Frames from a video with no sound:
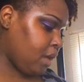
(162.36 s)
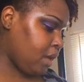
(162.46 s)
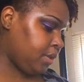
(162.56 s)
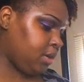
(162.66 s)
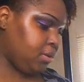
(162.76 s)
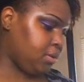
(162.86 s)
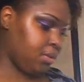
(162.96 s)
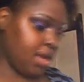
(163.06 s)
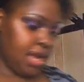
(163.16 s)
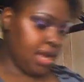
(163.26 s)
I really do.
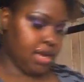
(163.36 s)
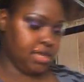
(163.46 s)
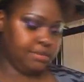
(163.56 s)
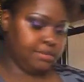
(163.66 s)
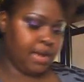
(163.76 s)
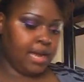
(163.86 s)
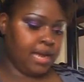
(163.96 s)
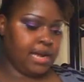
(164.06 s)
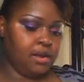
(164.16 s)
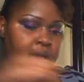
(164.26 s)
And it is
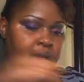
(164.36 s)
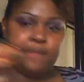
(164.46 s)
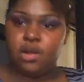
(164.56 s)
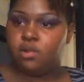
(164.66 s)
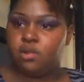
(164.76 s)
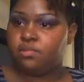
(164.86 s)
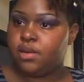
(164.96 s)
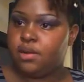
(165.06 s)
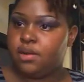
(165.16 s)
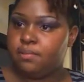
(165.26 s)
black, and I don't have no
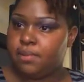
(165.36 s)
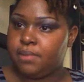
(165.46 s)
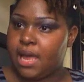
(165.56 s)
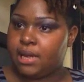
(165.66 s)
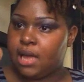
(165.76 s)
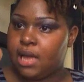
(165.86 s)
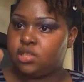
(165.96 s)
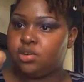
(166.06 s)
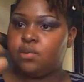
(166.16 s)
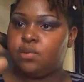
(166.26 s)
um, black
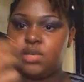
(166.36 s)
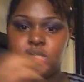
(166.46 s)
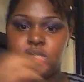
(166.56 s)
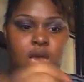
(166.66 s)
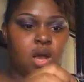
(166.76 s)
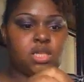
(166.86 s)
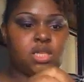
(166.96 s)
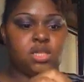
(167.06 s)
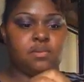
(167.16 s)
jewelry, which is awesome.